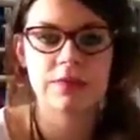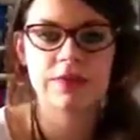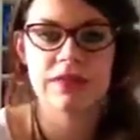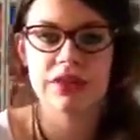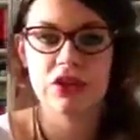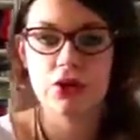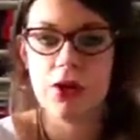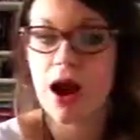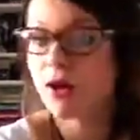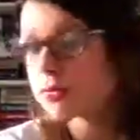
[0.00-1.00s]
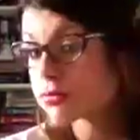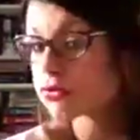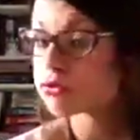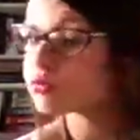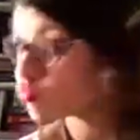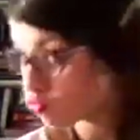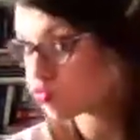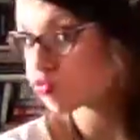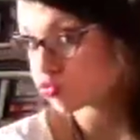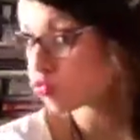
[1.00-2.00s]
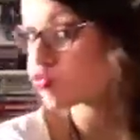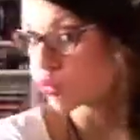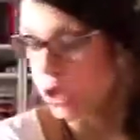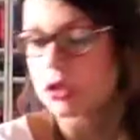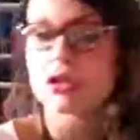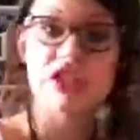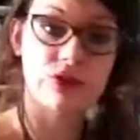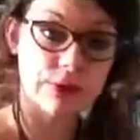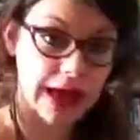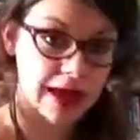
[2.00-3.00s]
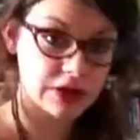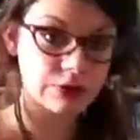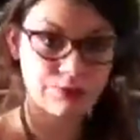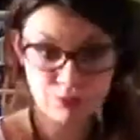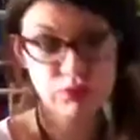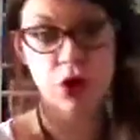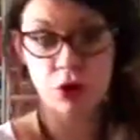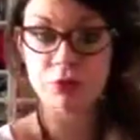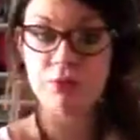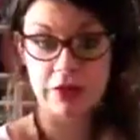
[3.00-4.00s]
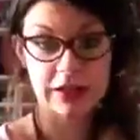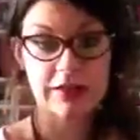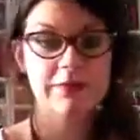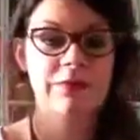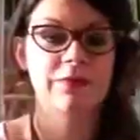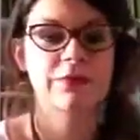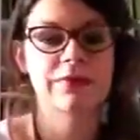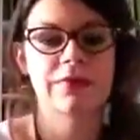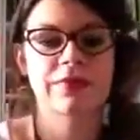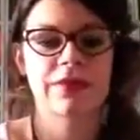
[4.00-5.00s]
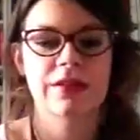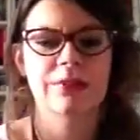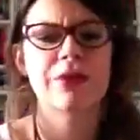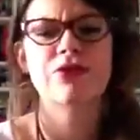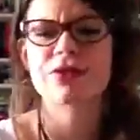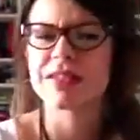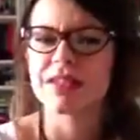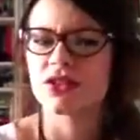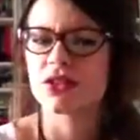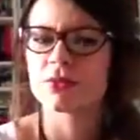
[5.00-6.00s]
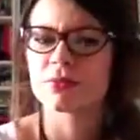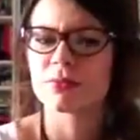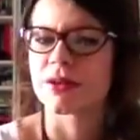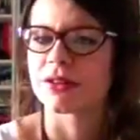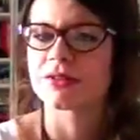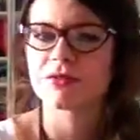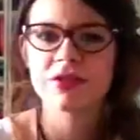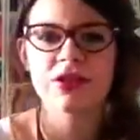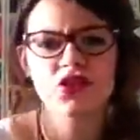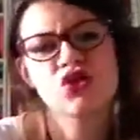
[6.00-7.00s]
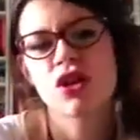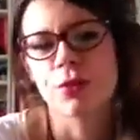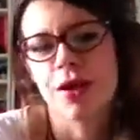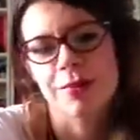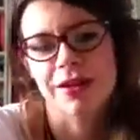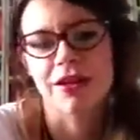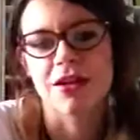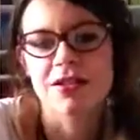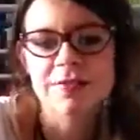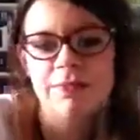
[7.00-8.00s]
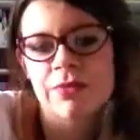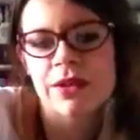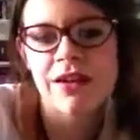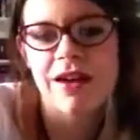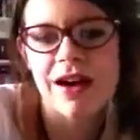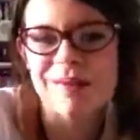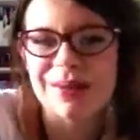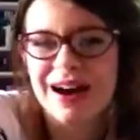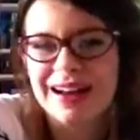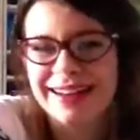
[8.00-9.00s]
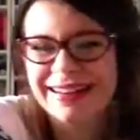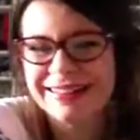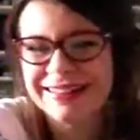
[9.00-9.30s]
See you around. See you again, hopefully. Well, not see you, but you know what I mean, guys. Bye.